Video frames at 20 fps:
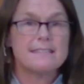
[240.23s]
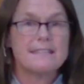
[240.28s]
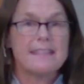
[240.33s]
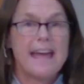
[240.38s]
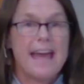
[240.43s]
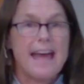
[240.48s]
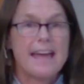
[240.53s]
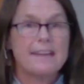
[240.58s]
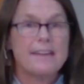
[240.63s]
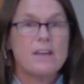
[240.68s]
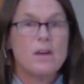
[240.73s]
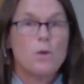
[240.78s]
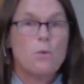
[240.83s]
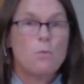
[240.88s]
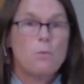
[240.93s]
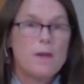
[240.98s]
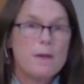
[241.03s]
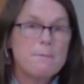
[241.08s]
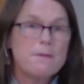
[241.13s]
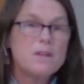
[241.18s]
is that
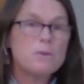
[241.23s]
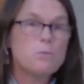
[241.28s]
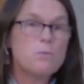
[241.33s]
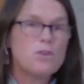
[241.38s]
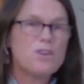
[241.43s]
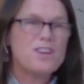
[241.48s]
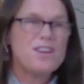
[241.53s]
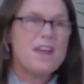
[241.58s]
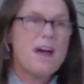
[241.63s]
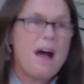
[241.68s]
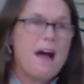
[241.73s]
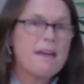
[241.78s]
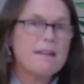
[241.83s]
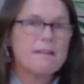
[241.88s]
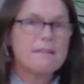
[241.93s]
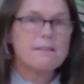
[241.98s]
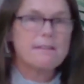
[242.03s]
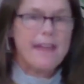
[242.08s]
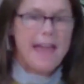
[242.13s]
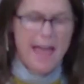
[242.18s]
women were
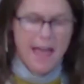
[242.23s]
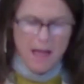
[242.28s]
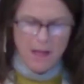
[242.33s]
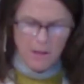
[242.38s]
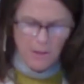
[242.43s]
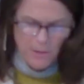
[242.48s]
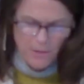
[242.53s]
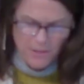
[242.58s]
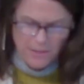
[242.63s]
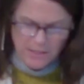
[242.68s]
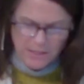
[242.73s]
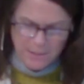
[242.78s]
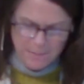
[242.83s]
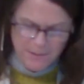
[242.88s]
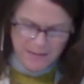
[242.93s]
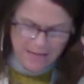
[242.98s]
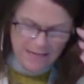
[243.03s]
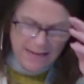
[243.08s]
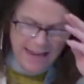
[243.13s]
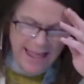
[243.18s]
not allowed to
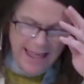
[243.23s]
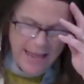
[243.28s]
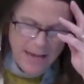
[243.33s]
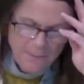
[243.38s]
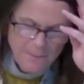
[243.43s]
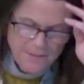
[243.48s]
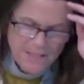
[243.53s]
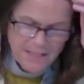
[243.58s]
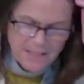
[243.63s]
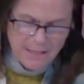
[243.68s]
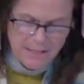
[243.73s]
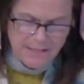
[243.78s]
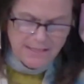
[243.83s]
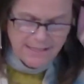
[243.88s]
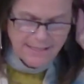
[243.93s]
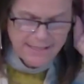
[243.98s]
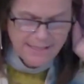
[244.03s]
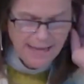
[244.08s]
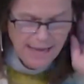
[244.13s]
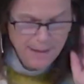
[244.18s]
be named
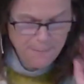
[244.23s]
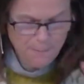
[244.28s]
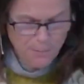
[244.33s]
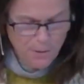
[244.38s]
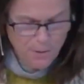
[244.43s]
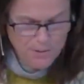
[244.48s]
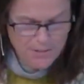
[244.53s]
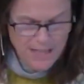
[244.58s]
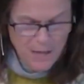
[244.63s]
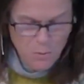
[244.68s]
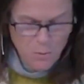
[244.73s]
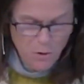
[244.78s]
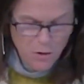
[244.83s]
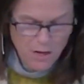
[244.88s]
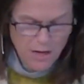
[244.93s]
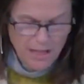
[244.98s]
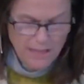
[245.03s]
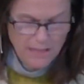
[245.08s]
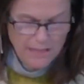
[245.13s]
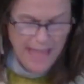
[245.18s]
disciples. They
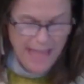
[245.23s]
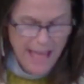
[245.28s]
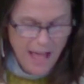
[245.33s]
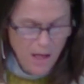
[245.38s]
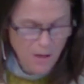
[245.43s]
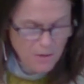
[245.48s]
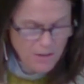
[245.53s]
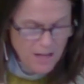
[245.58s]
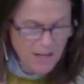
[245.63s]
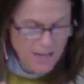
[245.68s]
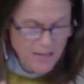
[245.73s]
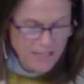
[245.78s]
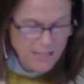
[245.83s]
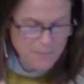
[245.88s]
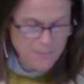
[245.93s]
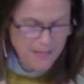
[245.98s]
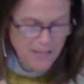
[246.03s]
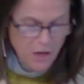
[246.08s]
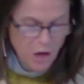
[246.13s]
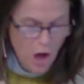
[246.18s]
weren't allowed
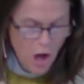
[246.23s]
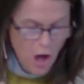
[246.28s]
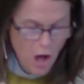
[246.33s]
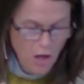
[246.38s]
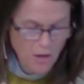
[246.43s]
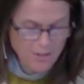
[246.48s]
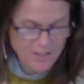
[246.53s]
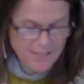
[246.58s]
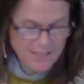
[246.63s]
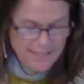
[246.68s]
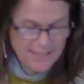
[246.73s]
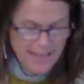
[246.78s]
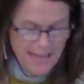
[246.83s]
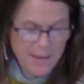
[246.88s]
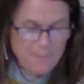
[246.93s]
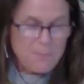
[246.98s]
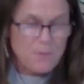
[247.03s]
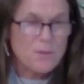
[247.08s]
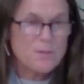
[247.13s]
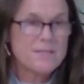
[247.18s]
to be called
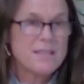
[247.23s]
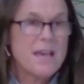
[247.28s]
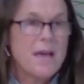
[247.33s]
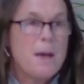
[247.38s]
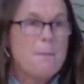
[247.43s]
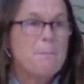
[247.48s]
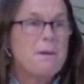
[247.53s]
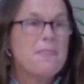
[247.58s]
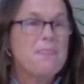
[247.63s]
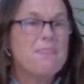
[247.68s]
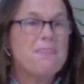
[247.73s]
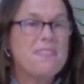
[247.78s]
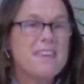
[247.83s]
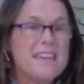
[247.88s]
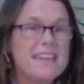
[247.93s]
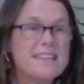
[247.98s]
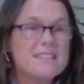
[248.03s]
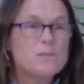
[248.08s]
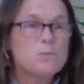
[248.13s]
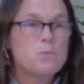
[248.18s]
disciples. But
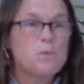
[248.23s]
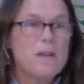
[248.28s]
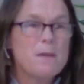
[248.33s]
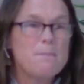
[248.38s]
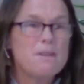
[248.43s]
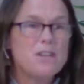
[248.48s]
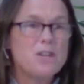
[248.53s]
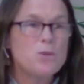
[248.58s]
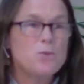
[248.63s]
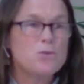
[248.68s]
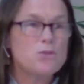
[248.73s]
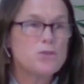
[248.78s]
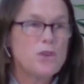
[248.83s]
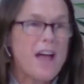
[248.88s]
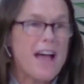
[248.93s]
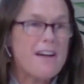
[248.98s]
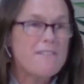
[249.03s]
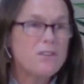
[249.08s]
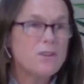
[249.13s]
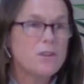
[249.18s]
these women who
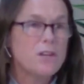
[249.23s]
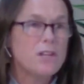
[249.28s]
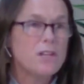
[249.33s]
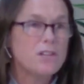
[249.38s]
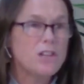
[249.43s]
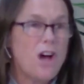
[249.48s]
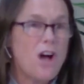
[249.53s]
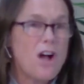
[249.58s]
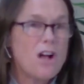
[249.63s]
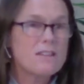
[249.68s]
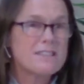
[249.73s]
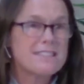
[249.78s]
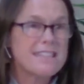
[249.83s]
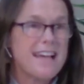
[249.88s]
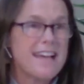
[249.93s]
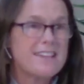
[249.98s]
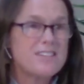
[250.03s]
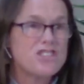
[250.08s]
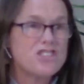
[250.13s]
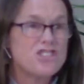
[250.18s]
traveled
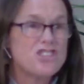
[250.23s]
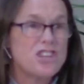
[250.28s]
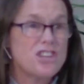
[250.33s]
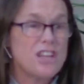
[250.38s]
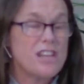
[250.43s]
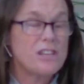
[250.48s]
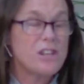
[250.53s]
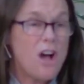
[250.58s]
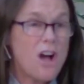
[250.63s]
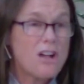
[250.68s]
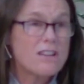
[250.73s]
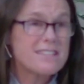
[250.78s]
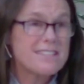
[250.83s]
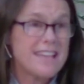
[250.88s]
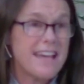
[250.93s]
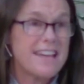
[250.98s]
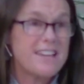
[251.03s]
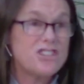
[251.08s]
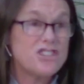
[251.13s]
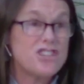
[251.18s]
alongside,
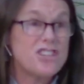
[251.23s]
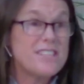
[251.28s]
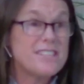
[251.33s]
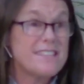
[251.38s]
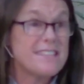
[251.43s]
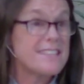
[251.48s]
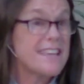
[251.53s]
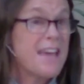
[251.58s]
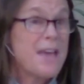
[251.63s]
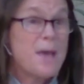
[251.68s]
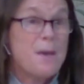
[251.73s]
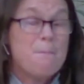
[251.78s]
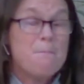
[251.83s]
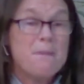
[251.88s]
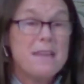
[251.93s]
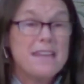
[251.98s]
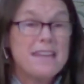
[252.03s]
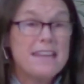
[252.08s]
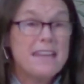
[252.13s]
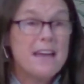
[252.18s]
alongside Jesus,
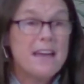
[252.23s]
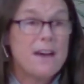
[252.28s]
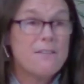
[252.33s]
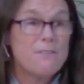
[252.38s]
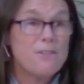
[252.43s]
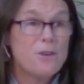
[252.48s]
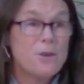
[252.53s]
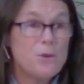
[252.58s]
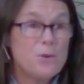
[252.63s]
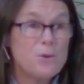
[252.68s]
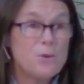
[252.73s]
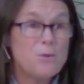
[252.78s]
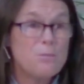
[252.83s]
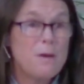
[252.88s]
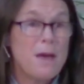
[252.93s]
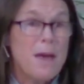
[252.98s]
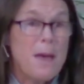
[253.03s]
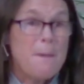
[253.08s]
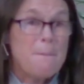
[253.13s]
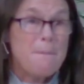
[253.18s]
many of
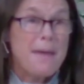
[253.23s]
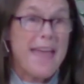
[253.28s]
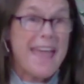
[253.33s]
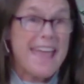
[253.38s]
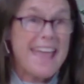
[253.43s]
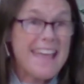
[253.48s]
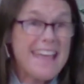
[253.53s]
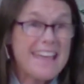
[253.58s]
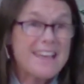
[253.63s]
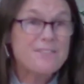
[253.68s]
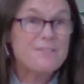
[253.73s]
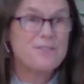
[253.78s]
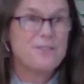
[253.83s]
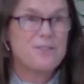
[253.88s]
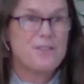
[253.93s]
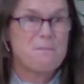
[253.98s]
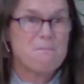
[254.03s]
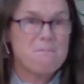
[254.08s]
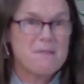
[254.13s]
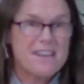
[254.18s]
whom paid
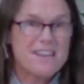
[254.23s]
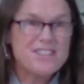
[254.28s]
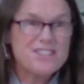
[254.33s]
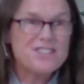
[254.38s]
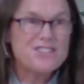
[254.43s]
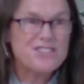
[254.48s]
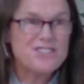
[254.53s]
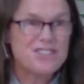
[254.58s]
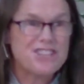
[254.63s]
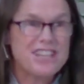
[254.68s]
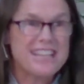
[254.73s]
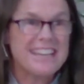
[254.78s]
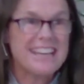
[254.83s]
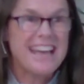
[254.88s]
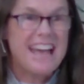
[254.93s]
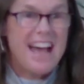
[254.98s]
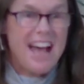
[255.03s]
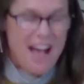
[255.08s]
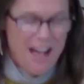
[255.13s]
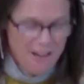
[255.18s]
for the
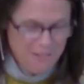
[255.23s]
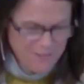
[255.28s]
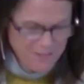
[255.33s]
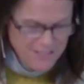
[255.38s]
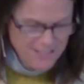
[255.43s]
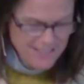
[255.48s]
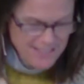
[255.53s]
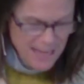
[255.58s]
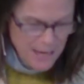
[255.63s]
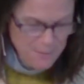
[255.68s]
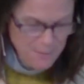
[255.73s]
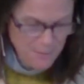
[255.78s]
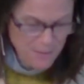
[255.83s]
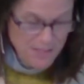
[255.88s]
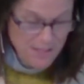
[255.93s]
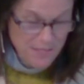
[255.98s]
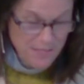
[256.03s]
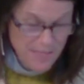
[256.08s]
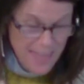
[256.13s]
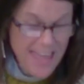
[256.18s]
ministry of the
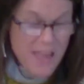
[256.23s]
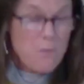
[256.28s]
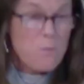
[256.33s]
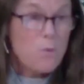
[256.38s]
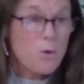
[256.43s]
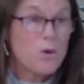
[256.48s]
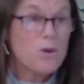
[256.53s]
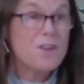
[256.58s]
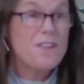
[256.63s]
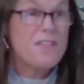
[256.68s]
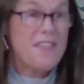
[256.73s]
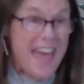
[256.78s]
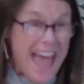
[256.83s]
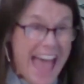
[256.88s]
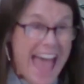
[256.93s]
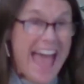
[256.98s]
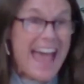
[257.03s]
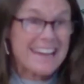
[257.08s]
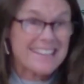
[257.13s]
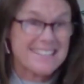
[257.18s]
disciples, they were
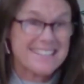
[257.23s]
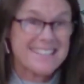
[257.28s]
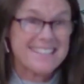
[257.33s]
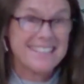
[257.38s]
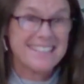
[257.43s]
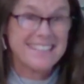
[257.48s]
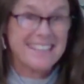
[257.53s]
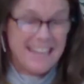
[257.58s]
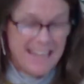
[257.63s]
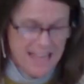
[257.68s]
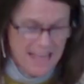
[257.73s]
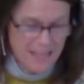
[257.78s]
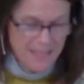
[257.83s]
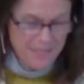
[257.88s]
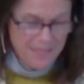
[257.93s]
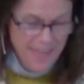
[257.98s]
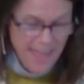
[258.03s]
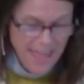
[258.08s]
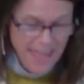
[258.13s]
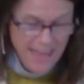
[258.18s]
that.
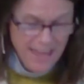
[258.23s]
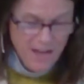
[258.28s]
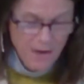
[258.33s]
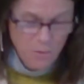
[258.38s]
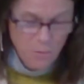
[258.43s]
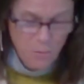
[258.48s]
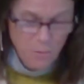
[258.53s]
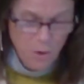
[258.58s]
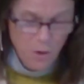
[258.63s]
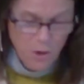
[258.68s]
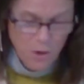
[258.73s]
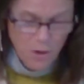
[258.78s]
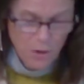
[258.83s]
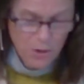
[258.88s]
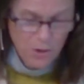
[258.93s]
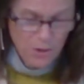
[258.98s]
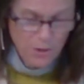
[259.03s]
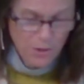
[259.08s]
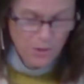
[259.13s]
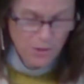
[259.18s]
They
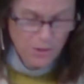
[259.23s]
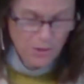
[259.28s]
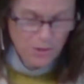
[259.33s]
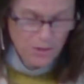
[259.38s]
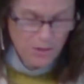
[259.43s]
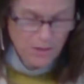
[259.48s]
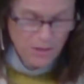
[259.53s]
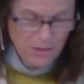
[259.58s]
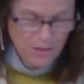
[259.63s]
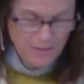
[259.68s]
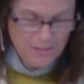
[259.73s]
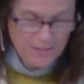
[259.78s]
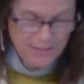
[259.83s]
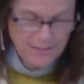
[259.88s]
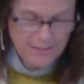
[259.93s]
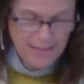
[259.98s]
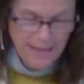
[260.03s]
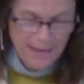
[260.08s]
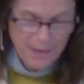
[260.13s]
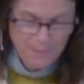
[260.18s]
were
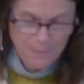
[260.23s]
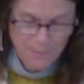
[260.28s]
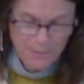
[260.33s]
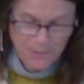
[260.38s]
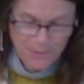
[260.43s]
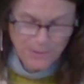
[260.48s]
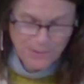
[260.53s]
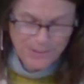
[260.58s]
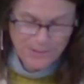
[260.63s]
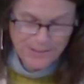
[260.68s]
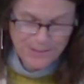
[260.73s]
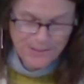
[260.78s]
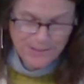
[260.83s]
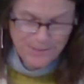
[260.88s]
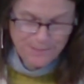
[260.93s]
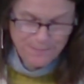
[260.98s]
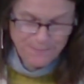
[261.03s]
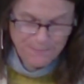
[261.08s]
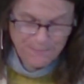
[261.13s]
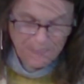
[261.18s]
disciples.
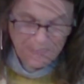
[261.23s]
